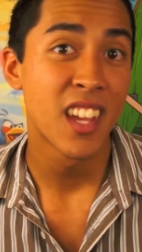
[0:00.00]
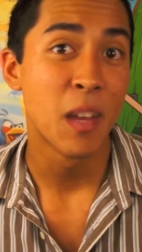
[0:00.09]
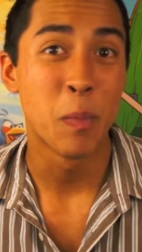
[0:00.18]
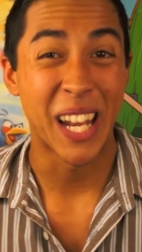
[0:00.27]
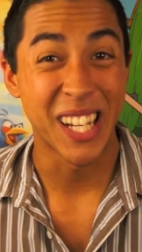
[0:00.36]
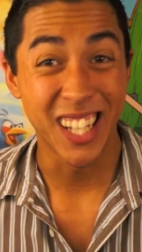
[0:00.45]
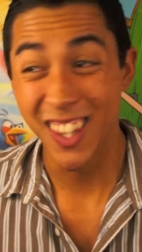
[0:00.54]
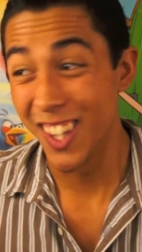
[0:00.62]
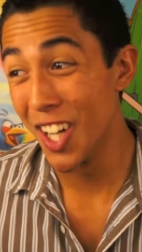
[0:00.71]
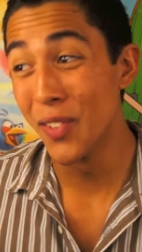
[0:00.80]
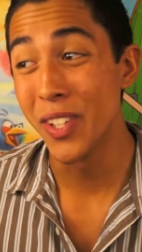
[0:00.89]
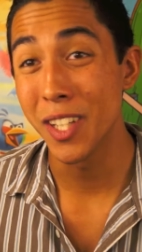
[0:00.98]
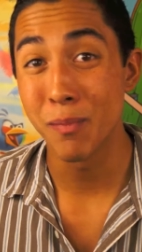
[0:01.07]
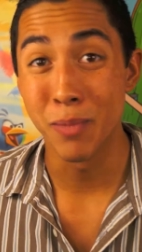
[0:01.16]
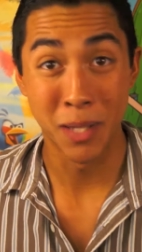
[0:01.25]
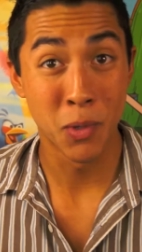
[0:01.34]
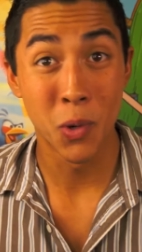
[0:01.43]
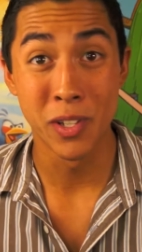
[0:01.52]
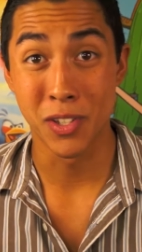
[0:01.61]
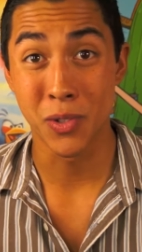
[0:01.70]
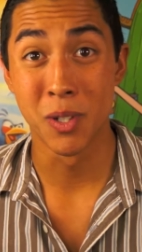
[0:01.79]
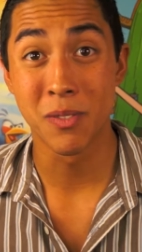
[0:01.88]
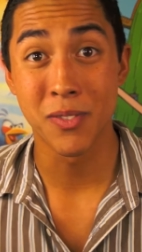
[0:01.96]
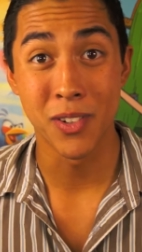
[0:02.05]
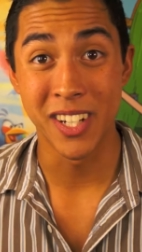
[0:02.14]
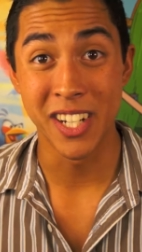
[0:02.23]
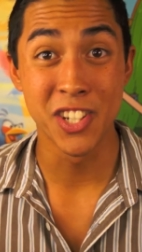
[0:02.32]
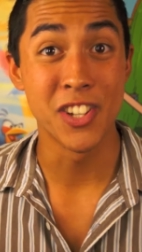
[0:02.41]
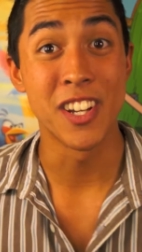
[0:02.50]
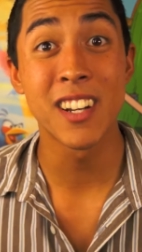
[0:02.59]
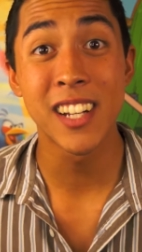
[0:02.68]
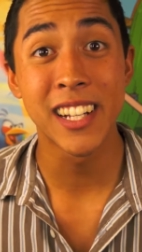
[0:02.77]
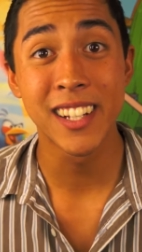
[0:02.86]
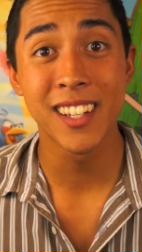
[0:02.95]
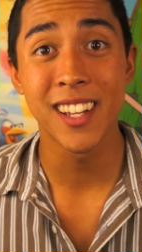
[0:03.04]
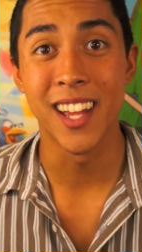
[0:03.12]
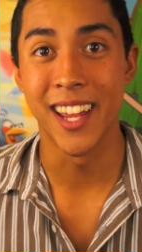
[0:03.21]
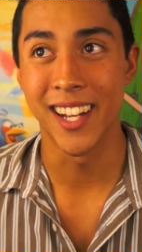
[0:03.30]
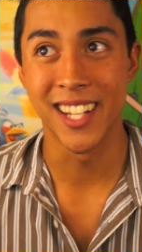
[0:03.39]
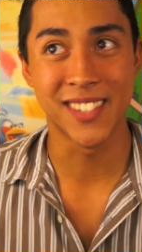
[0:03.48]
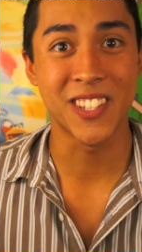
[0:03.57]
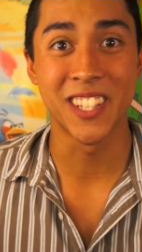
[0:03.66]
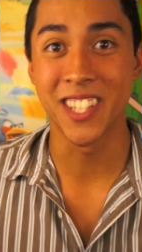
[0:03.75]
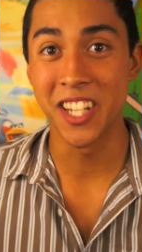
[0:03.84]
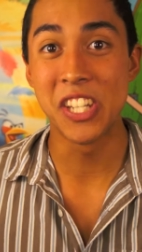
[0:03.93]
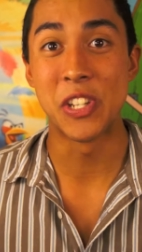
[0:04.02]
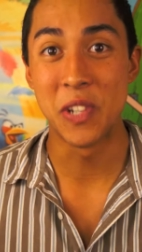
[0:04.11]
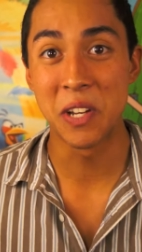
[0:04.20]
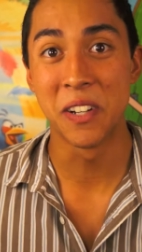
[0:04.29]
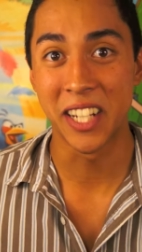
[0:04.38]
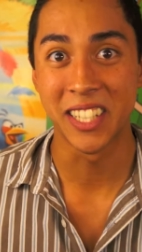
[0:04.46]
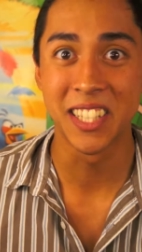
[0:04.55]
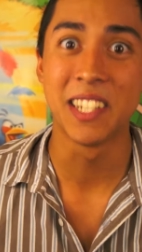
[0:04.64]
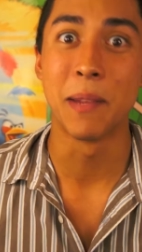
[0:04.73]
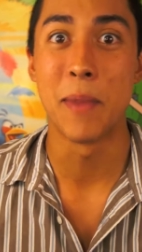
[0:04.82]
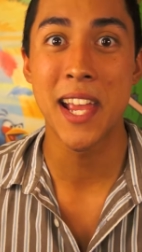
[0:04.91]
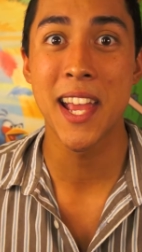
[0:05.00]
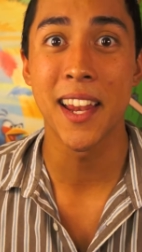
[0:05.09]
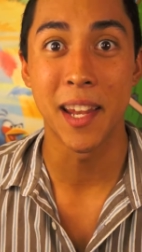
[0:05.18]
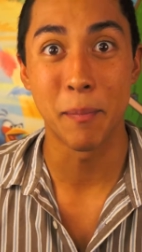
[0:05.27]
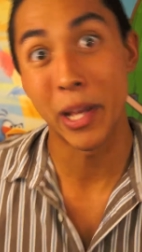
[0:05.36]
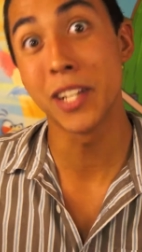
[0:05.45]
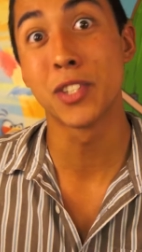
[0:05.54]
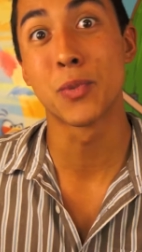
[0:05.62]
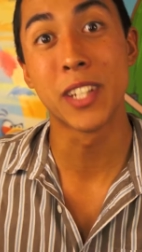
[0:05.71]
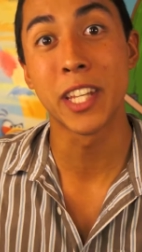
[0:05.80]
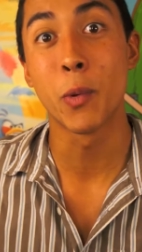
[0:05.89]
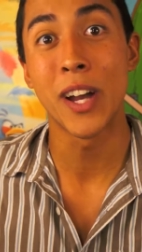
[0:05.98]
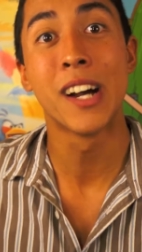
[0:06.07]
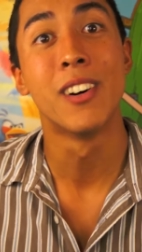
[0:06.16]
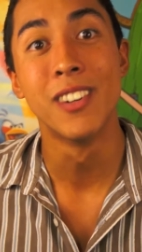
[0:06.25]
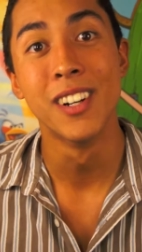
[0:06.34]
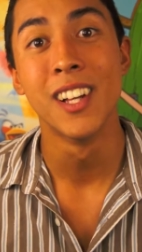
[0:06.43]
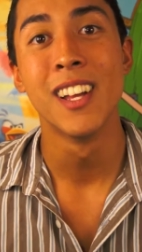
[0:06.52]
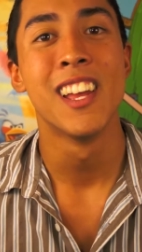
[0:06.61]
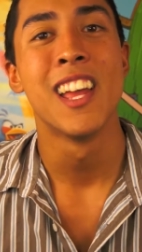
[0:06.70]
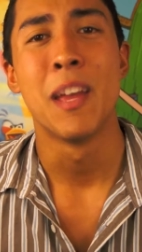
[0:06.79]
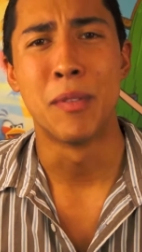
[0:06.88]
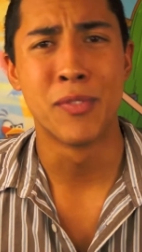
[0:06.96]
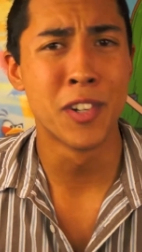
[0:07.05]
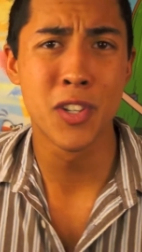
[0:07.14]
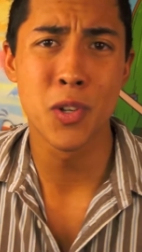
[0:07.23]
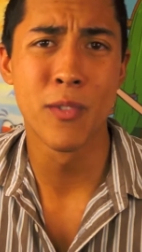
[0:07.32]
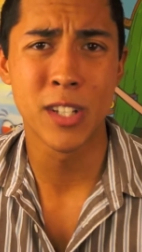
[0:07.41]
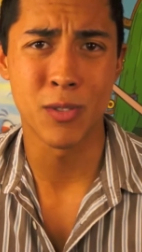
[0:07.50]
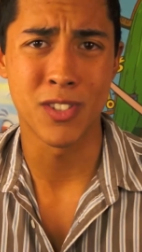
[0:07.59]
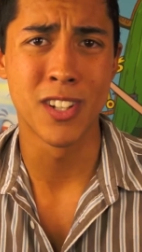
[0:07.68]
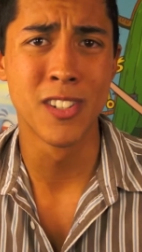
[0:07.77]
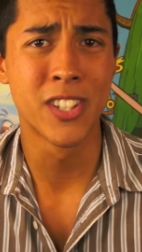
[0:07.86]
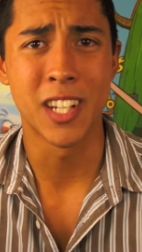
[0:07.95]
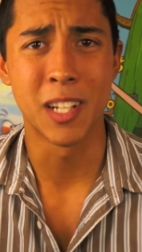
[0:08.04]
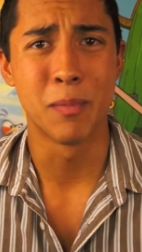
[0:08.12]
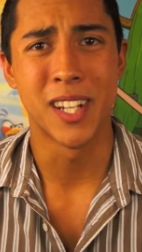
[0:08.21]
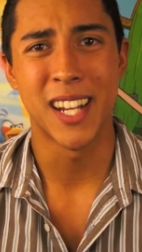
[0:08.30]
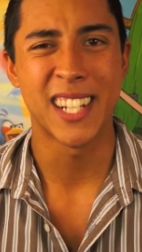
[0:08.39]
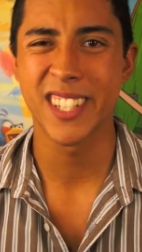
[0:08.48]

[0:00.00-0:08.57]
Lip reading: but I didn't love it, but I'm going to school for engineering. It's because engineering's in demand and it pays really well. My first choice was nursing, but I